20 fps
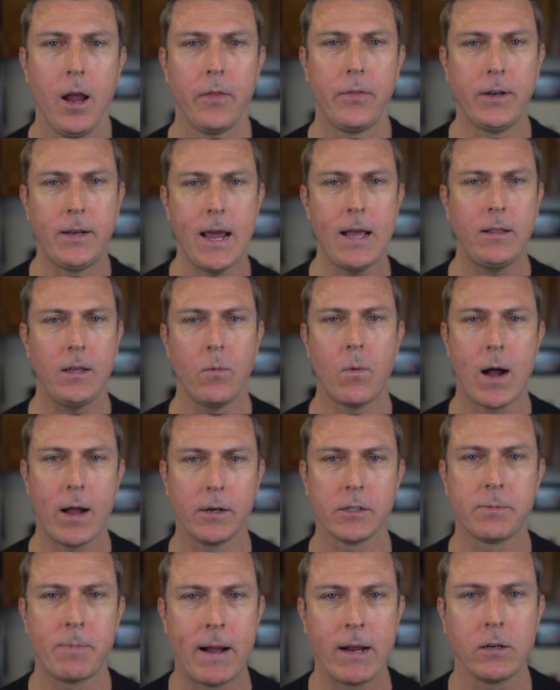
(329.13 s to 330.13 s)
The Daily
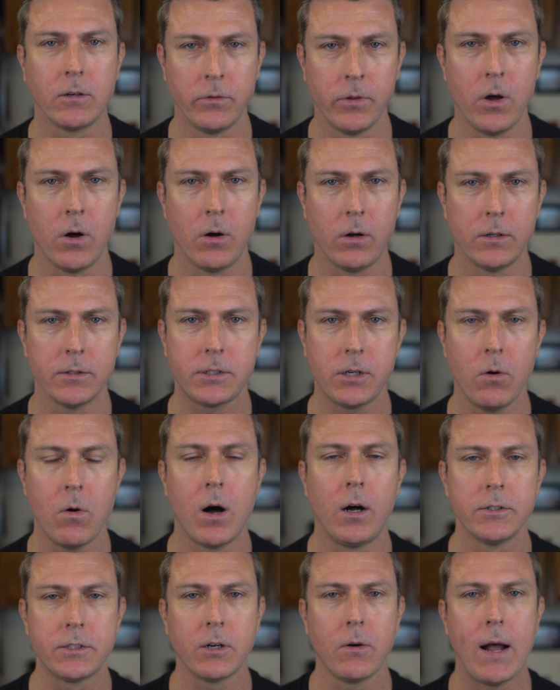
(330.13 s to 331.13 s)
Wire's Michael Knowles, who
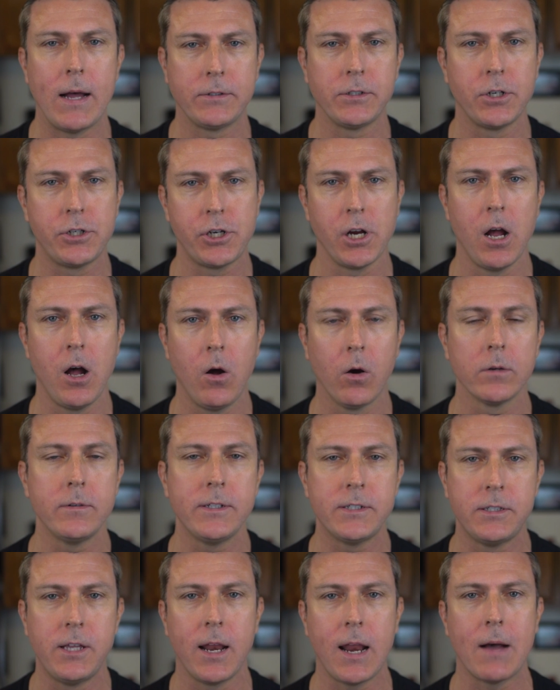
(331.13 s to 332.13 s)
also has a show, or at
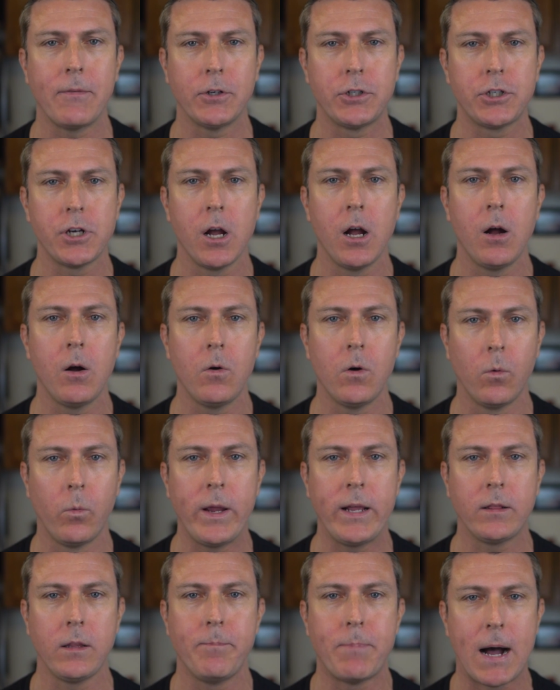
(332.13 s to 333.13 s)
least did have a show, a
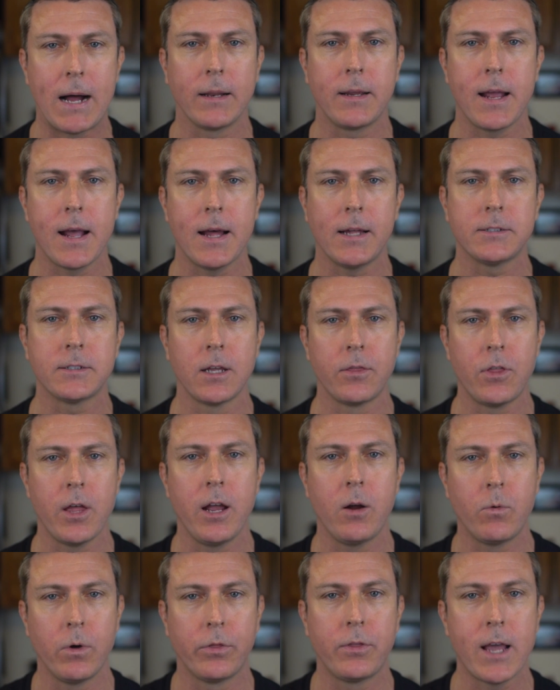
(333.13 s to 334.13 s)
weekly podcast, I
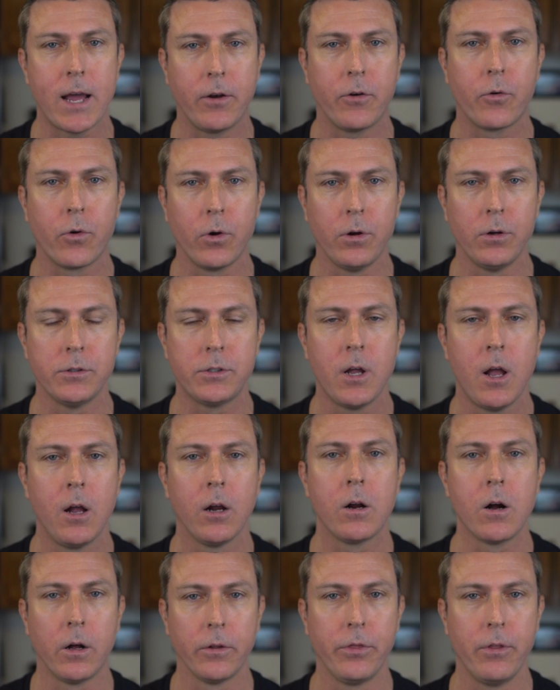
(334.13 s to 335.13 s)
think, with Ted Cruz
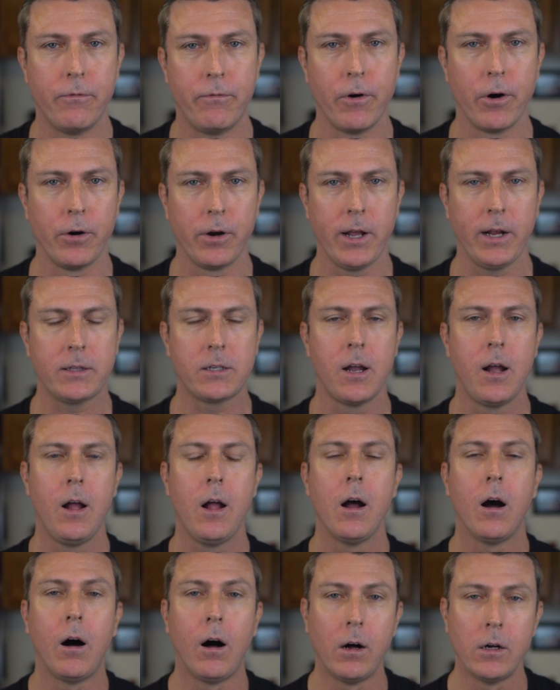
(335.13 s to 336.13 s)
called The Verdict
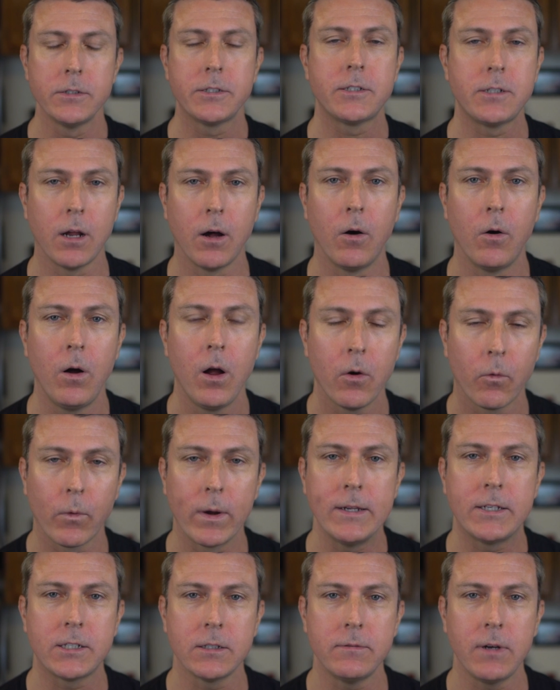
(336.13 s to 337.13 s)
also
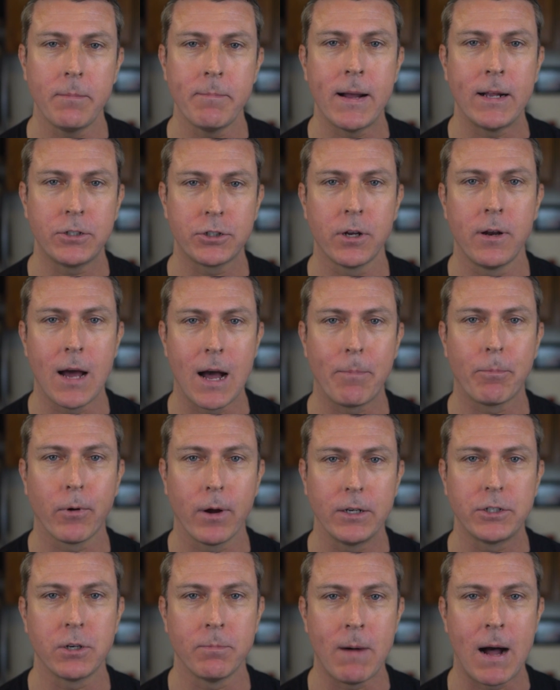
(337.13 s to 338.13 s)
recently mentioned
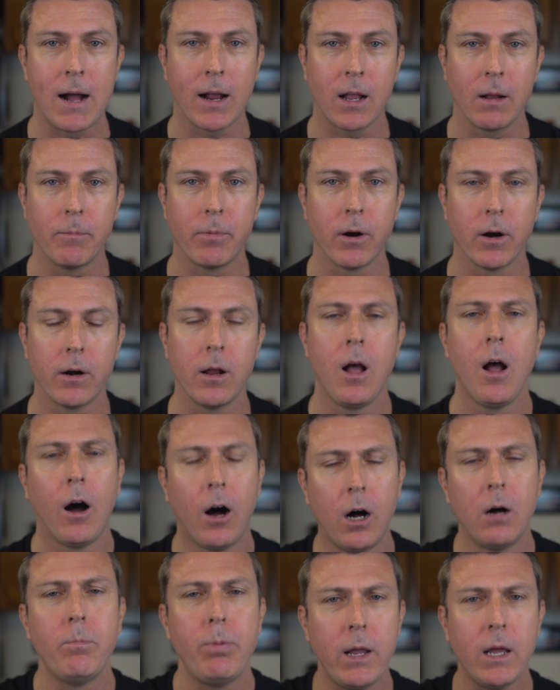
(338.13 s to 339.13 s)
Operation Mockingbird,
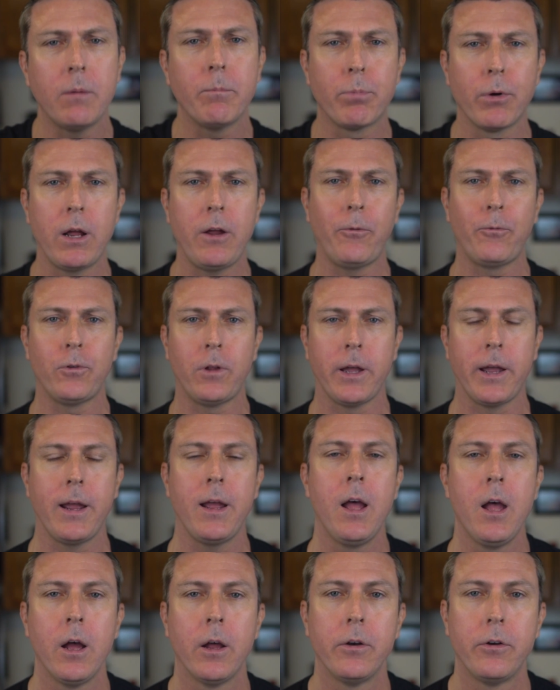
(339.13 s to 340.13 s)
albeit
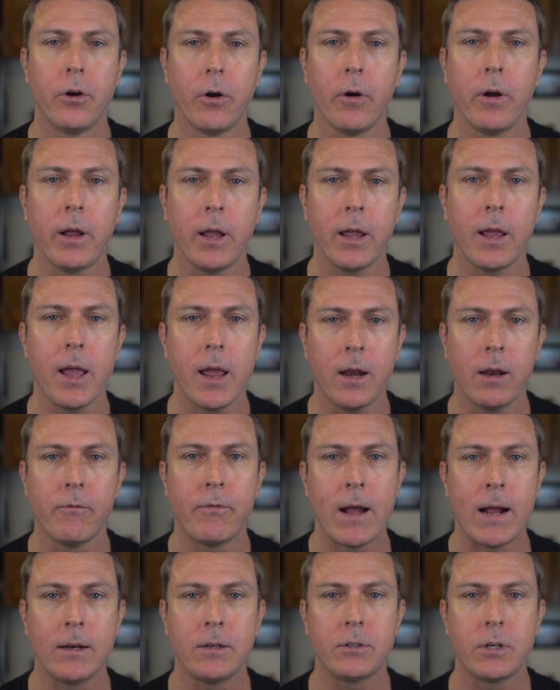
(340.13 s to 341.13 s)
briefly, during an
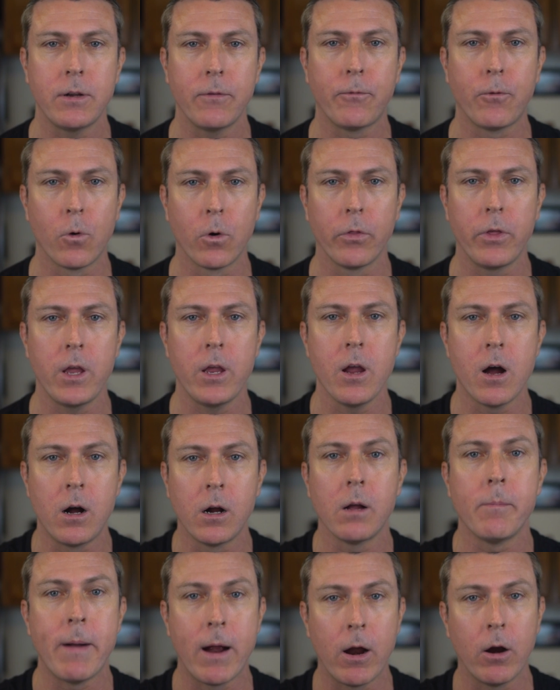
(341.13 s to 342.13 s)
event for the
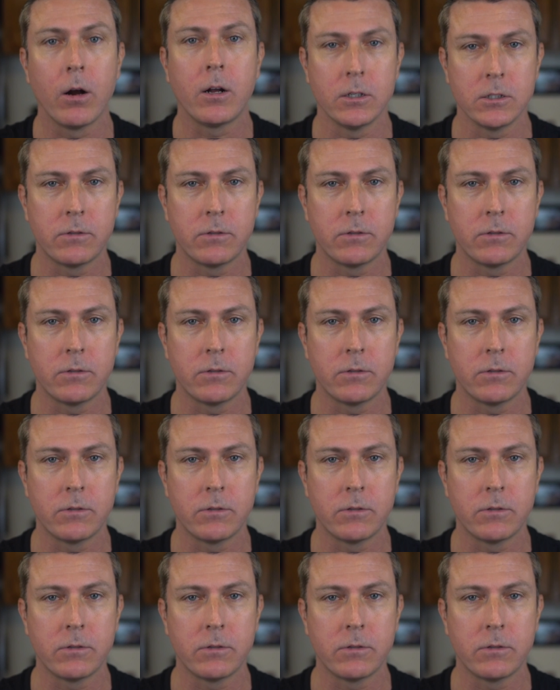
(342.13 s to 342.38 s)
Young Americas